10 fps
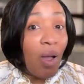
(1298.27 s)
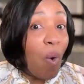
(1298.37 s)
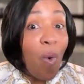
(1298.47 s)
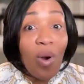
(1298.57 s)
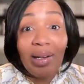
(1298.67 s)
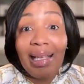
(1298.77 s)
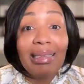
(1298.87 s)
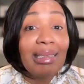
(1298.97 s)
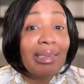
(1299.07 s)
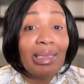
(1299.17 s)
or is
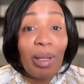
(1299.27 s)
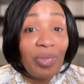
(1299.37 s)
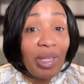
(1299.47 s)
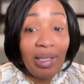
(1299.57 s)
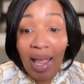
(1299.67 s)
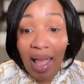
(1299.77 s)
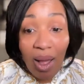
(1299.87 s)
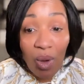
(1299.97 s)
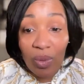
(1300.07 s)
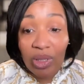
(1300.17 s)
it something
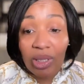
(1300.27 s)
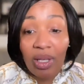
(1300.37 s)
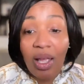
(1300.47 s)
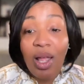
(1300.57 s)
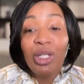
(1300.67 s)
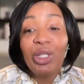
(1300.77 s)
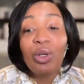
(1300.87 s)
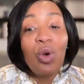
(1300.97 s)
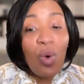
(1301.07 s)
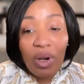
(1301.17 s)
else? Your
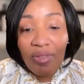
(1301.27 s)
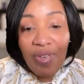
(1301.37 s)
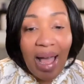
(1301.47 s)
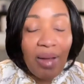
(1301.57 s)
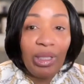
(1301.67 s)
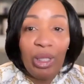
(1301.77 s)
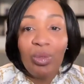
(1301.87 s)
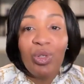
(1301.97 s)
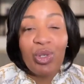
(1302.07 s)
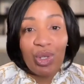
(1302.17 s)
core
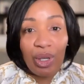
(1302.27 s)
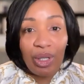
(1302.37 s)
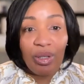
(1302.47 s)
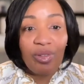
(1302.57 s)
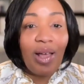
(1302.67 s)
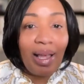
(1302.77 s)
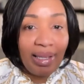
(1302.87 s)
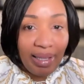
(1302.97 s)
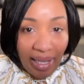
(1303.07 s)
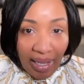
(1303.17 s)
values serve,
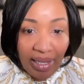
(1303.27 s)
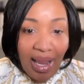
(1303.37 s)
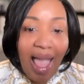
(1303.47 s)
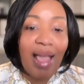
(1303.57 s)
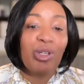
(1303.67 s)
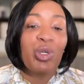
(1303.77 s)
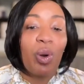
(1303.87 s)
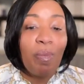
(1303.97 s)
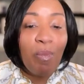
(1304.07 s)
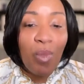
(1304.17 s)
again, as your
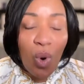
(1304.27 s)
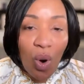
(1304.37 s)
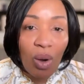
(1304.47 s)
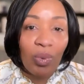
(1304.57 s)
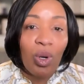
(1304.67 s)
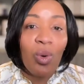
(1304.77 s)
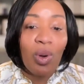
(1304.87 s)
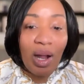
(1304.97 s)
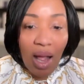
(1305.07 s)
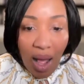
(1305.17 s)
moral
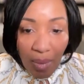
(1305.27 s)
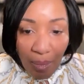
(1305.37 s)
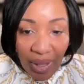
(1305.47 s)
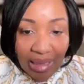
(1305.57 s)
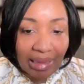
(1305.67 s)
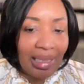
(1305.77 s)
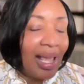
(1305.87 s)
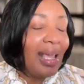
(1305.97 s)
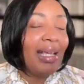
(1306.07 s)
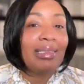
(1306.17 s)
compass.
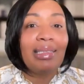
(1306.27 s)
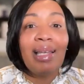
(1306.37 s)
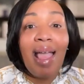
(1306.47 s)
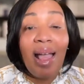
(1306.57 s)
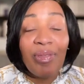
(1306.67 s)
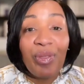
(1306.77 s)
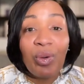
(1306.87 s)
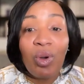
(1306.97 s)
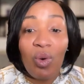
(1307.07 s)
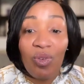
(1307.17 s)
It's an
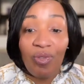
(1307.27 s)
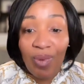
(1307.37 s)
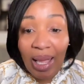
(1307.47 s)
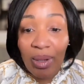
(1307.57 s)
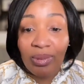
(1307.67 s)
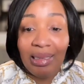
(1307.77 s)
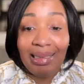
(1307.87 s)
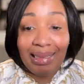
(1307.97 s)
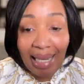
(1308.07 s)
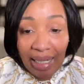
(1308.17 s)
ethical
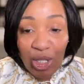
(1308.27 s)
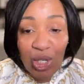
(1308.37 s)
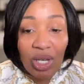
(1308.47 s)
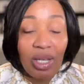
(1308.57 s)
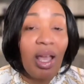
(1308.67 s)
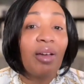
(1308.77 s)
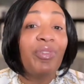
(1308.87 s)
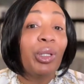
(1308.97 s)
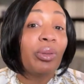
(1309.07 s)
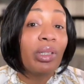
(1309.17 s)
foundation of
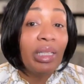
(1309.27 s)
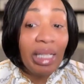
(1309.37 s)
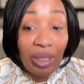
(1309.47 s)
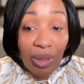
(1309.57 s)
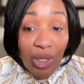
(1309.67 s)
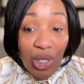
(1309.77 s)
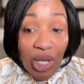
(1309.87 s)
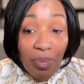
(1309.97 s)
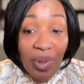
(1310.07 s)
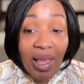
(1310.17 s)
your leadership,